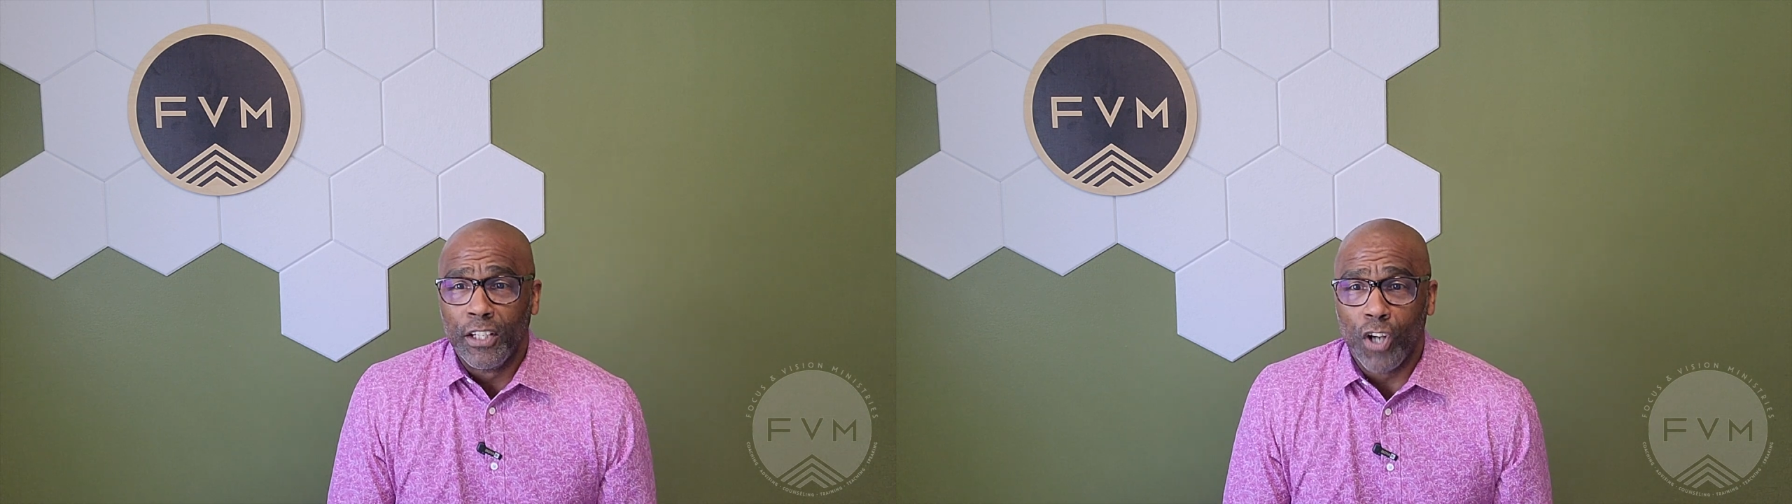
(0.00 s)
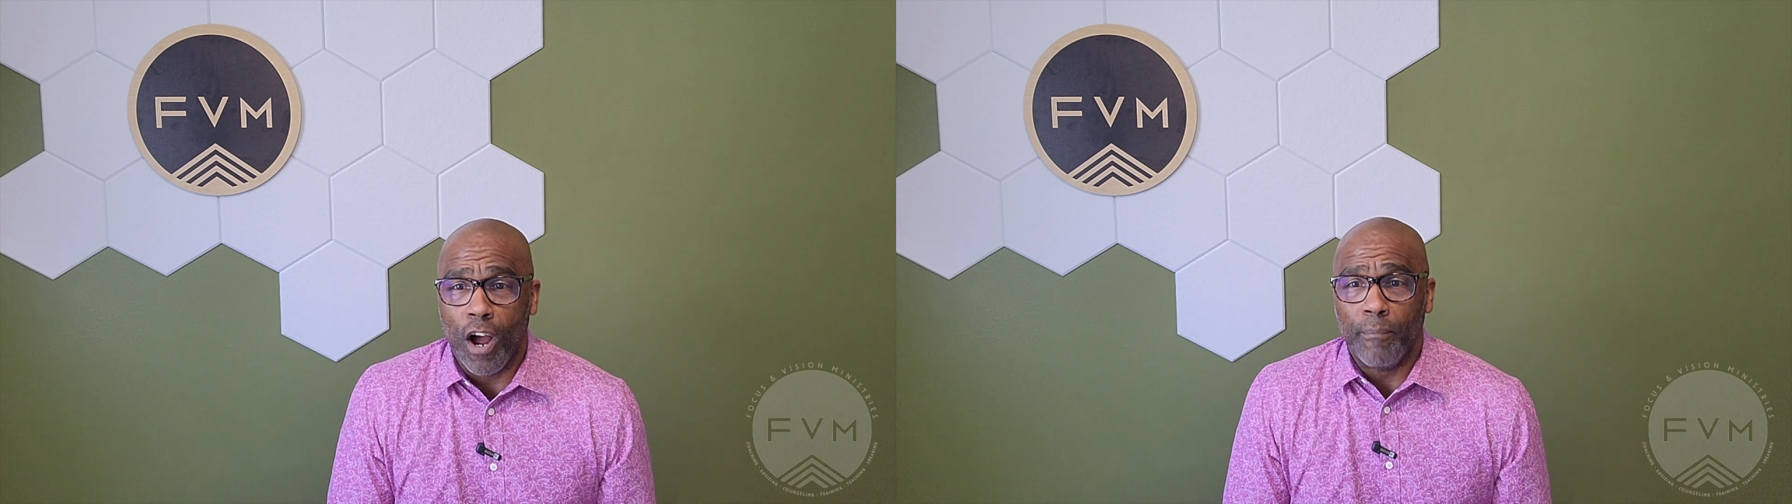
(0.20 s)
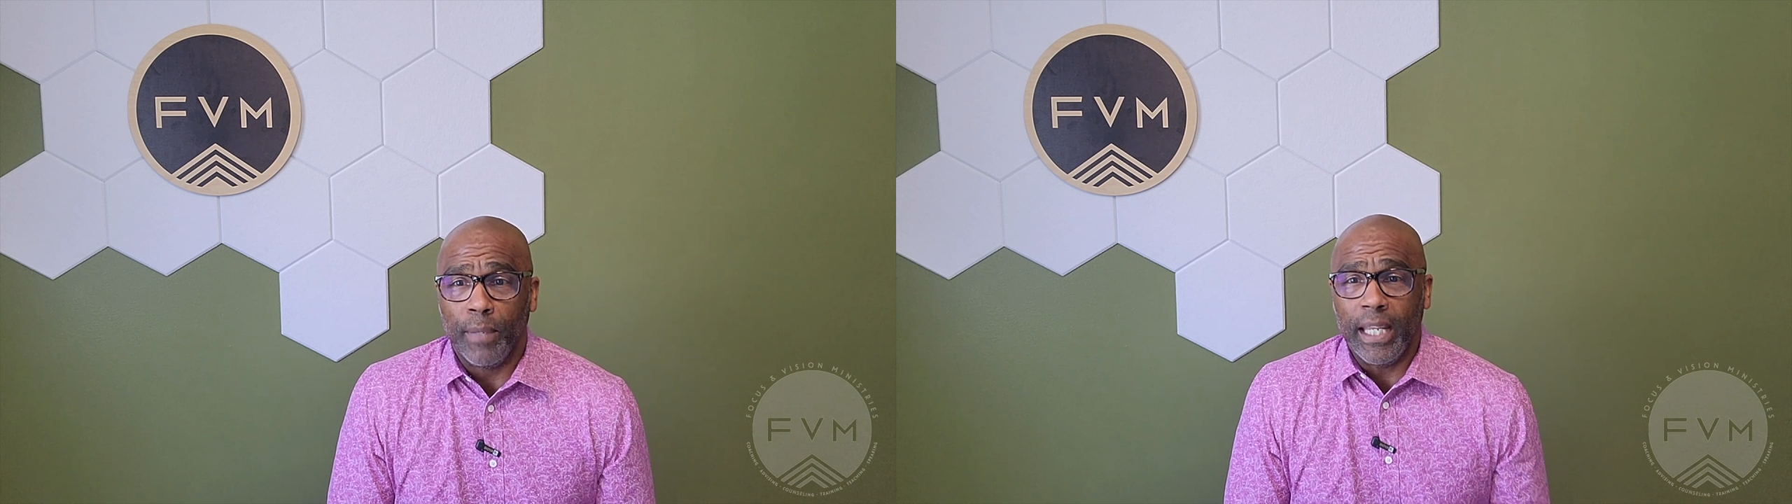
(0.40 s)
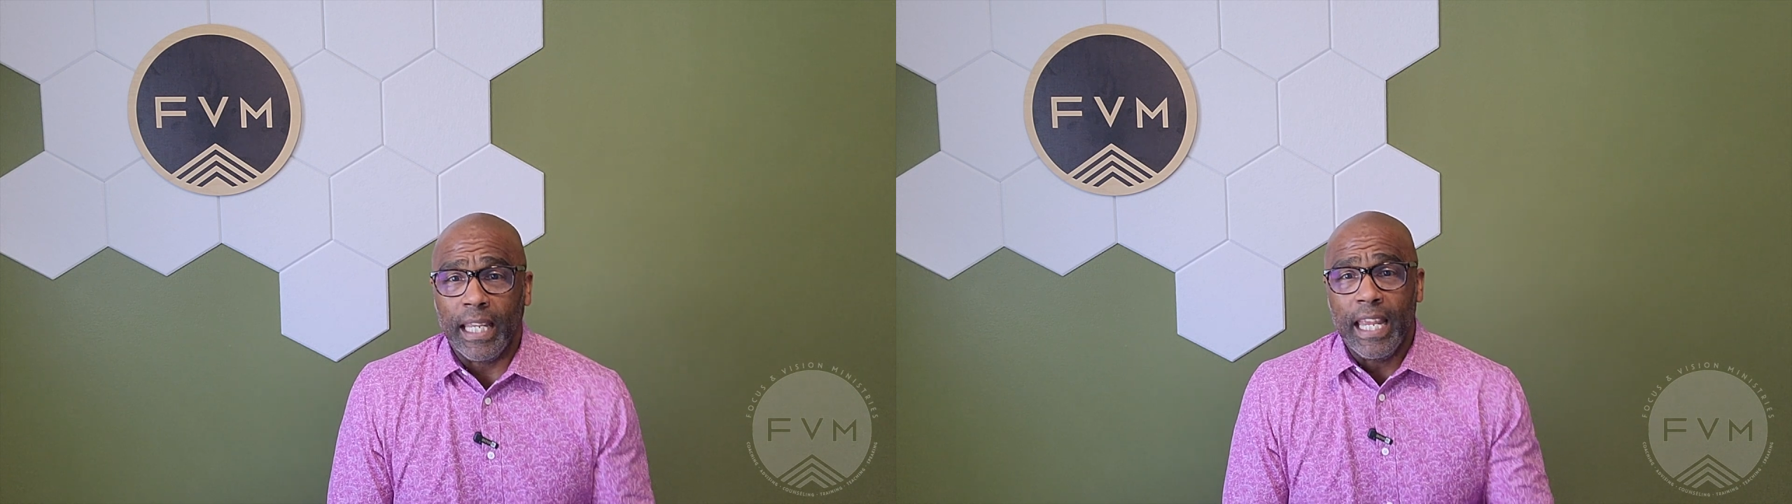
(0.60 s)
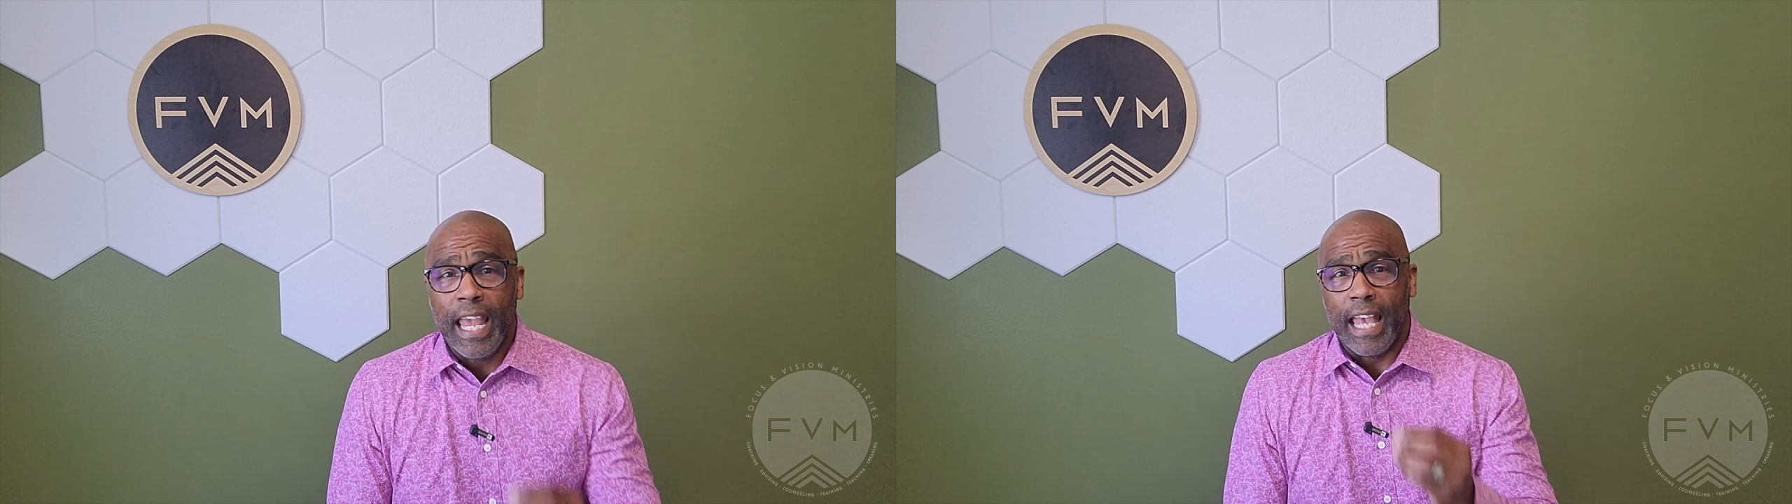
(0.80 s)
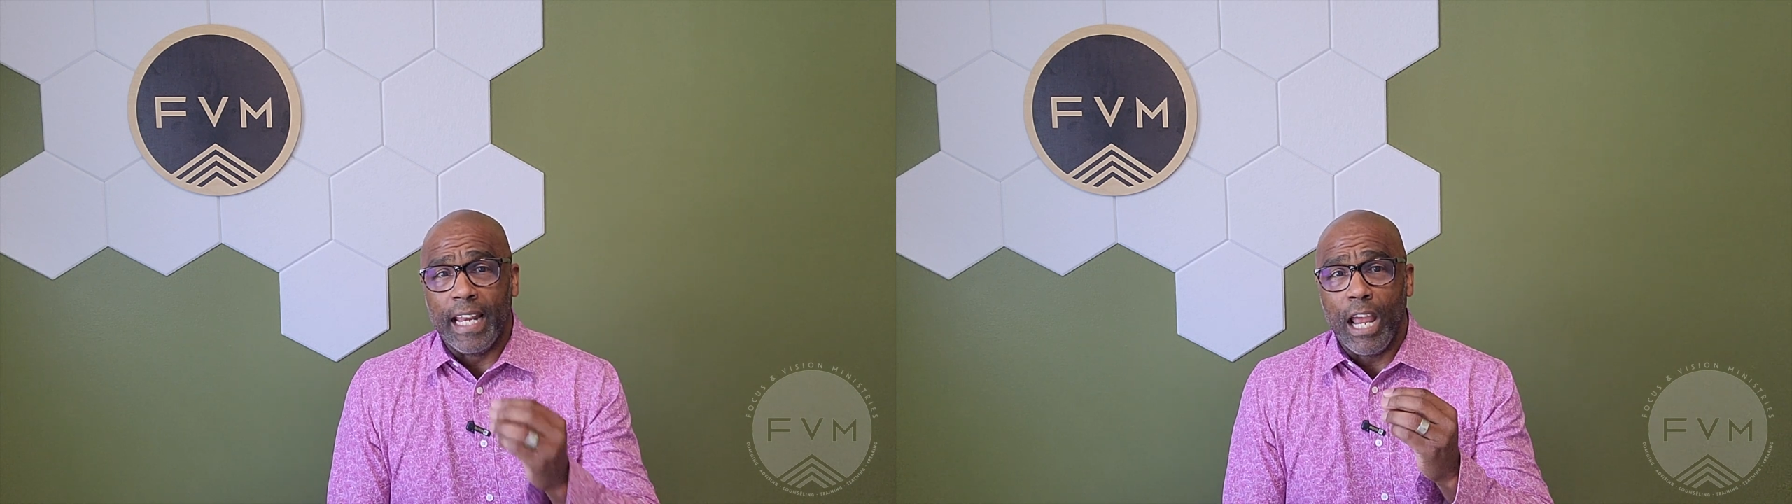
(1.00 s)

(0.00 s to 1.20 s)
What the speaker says: taught me and